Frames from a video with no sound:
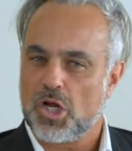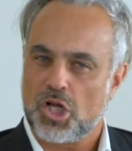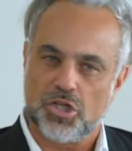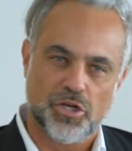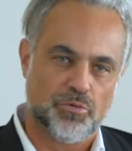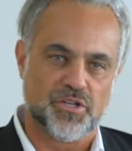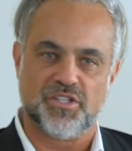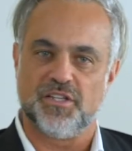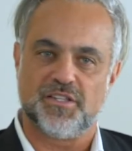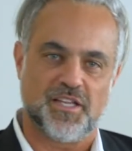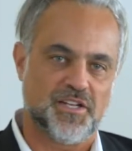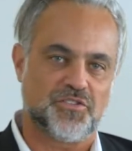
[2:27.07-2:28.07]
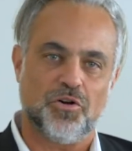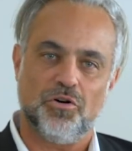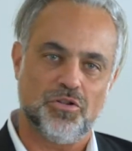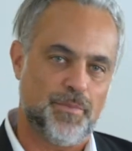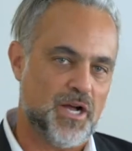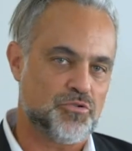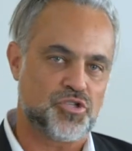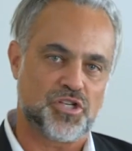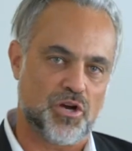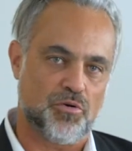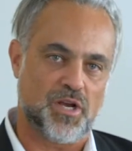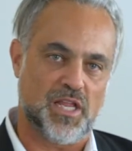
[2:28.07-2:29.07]
clear is it that it's all about
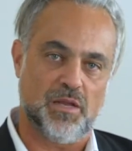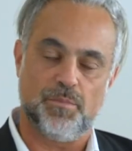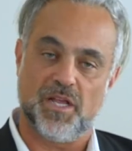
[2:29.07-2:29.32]
charity?